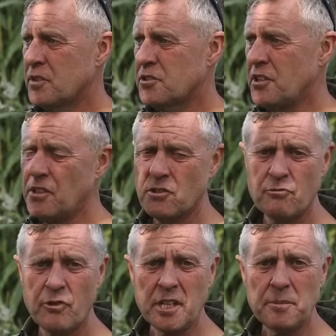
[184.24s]
Sun's
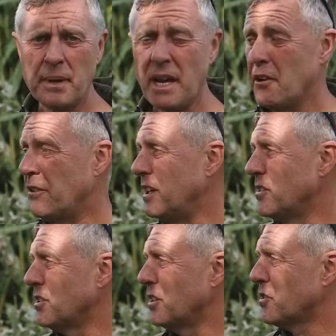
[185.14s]
really blaring
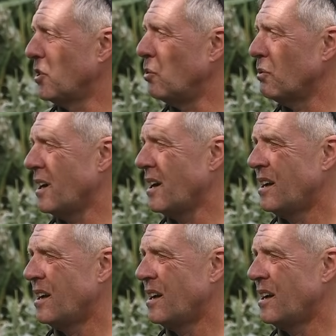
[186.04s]
into this corner,